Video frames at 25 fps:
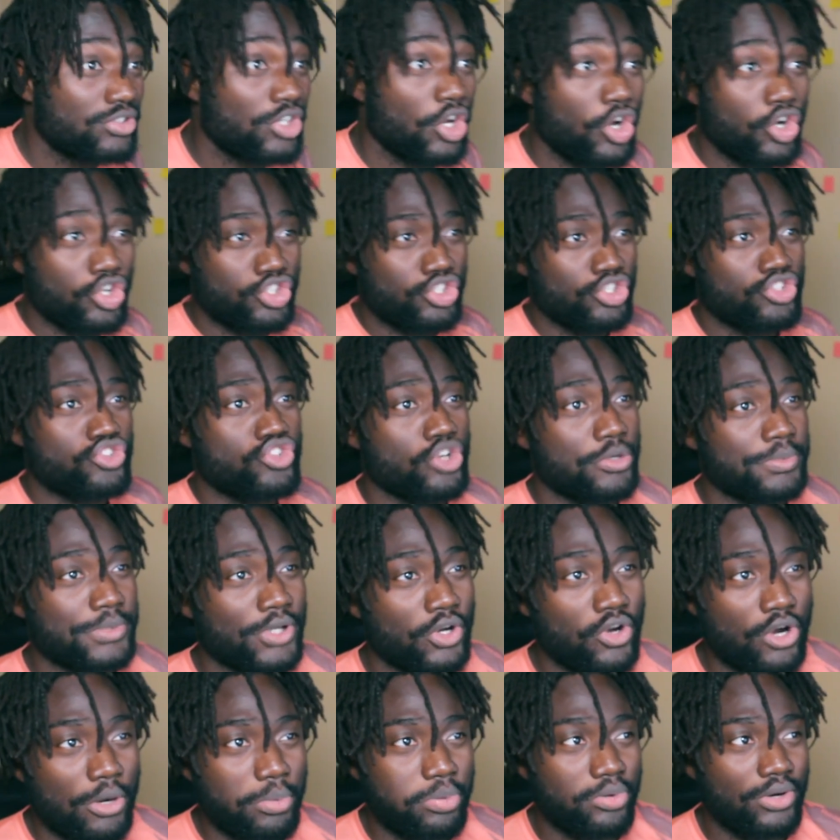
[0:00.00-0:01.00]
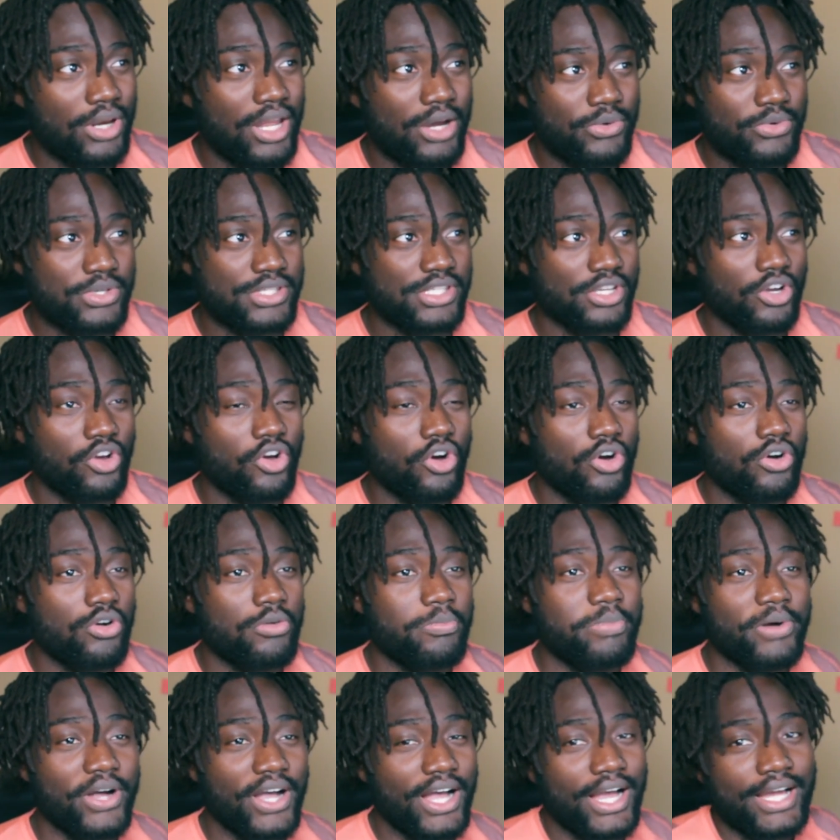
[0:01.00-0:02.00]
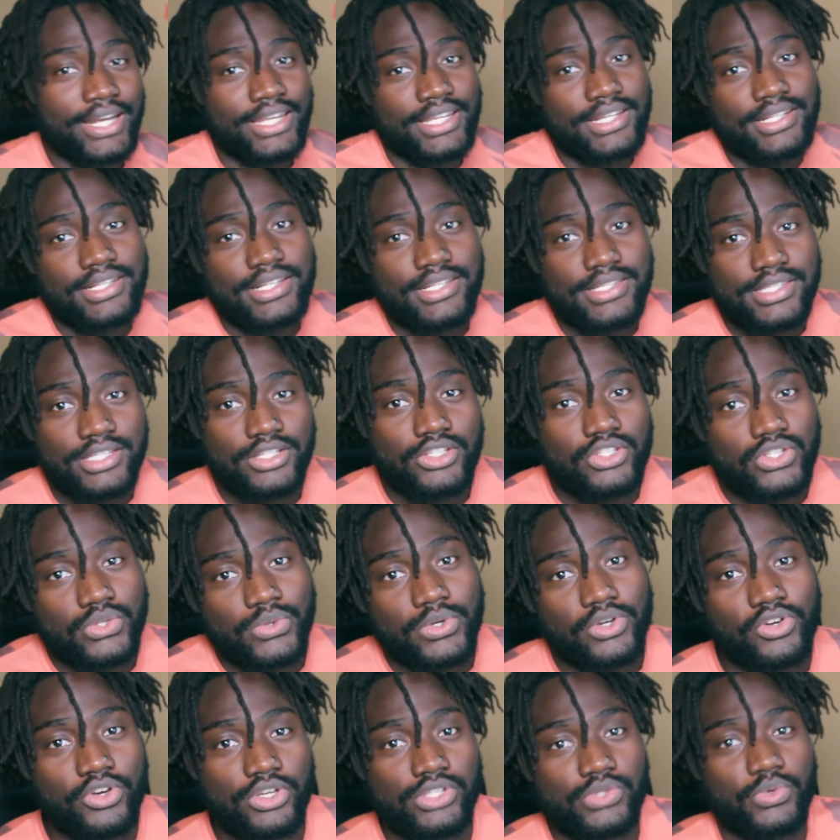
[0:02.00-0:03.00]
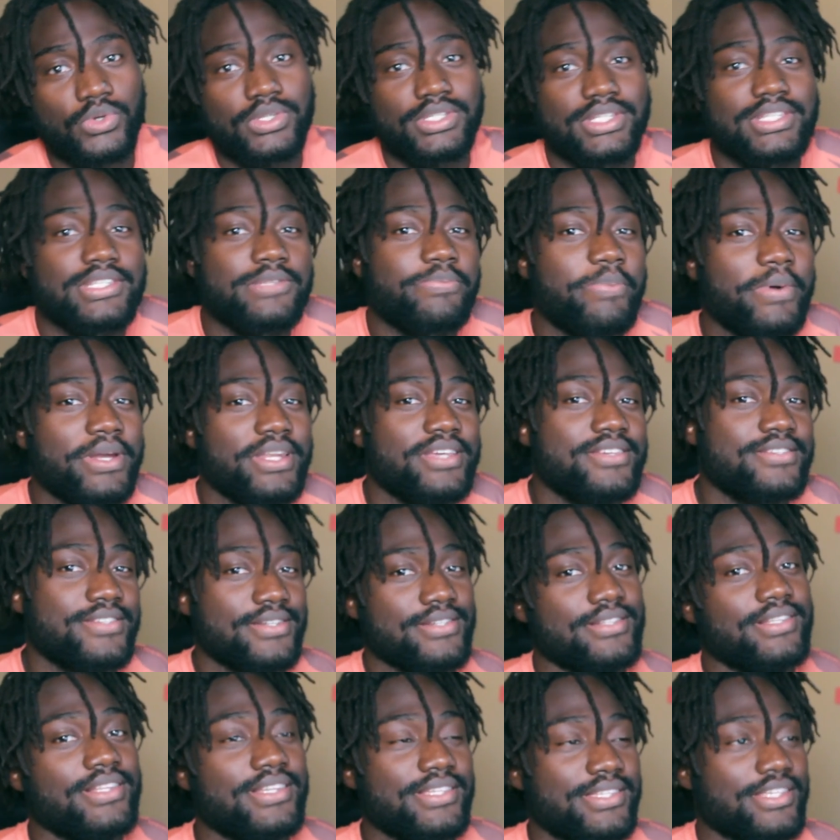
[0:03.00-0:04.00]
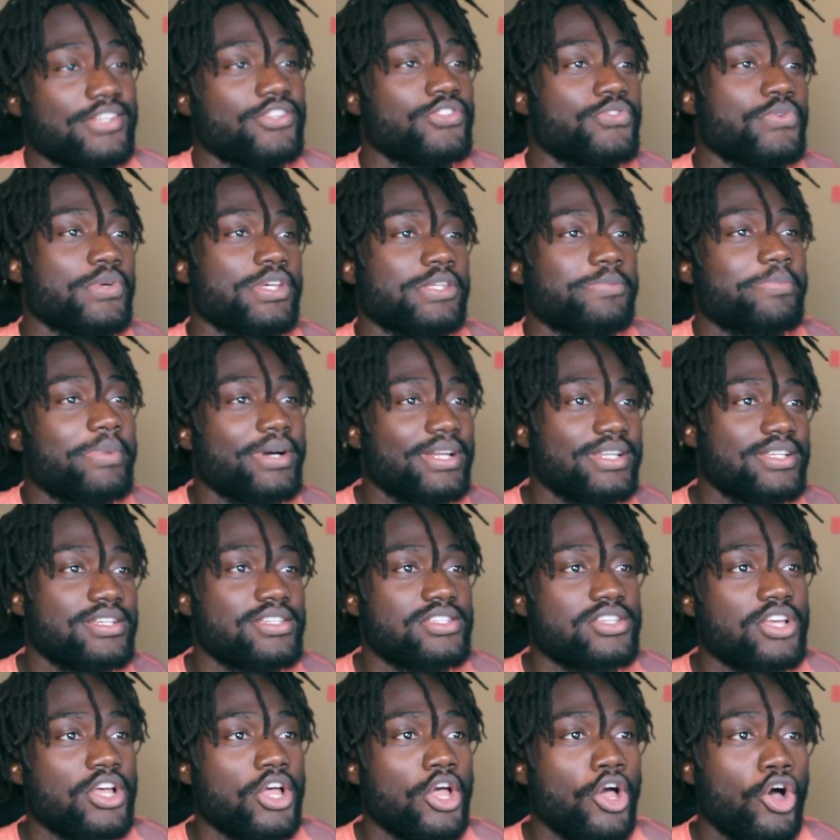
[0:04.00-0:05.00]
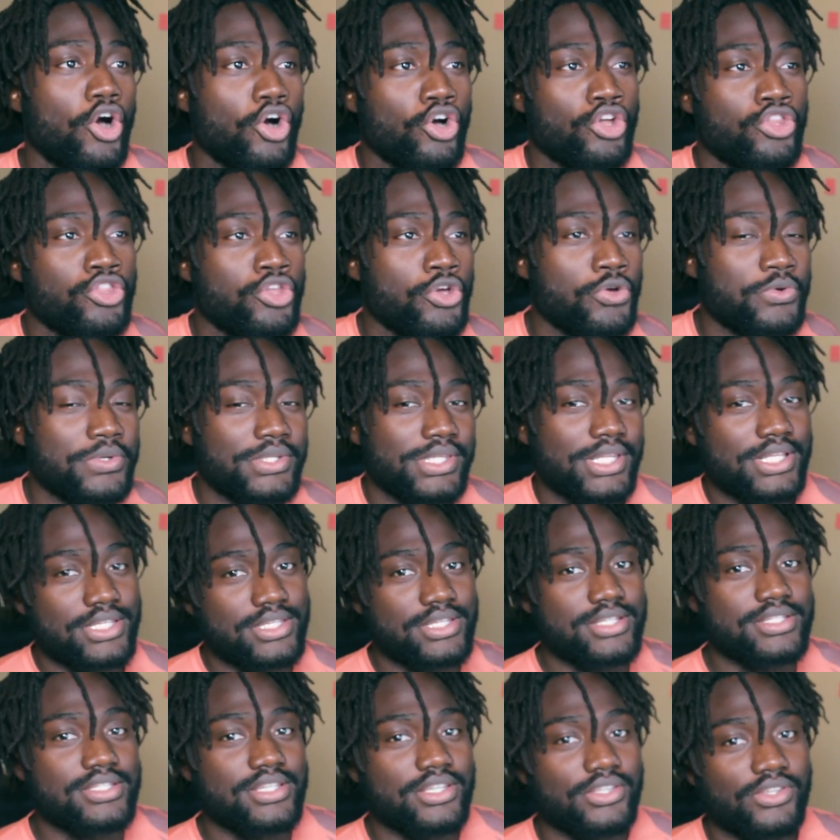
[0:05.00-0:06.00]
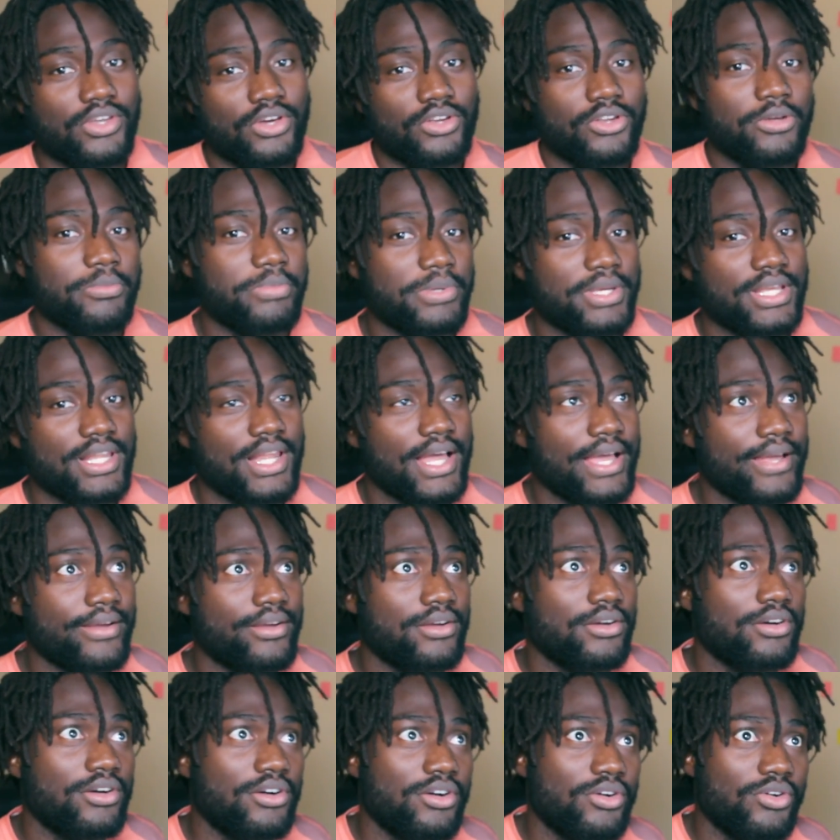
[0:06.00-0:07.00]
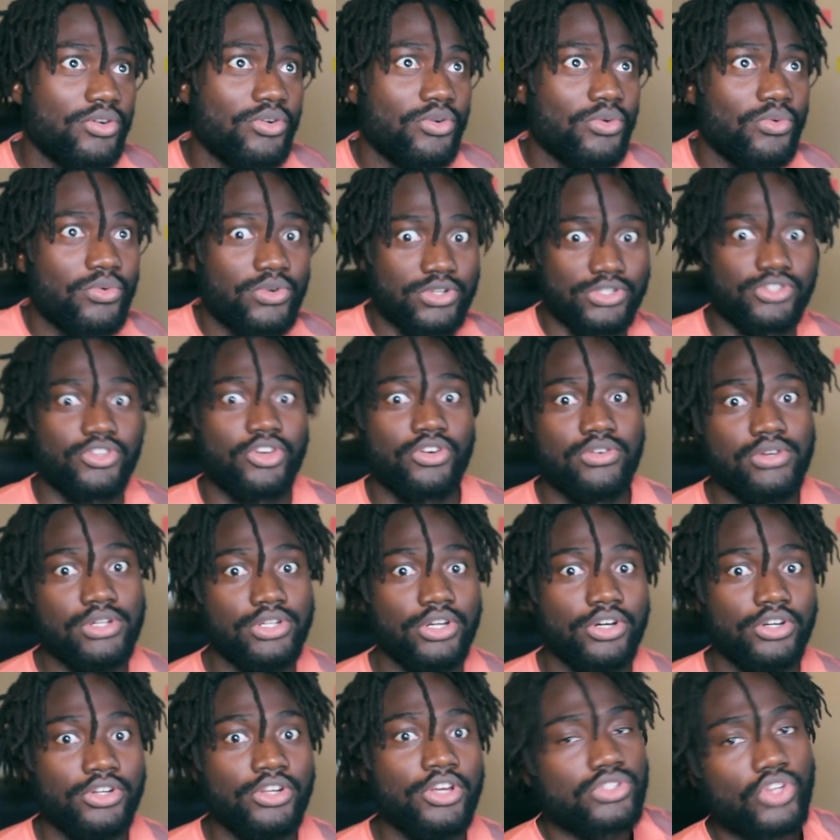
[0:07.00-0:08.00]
The audio dropped a couple hours ago, but I didn't listen to it because it was in Spanish, and listening to a Spanish audio is literally just gonna be like, what's going on?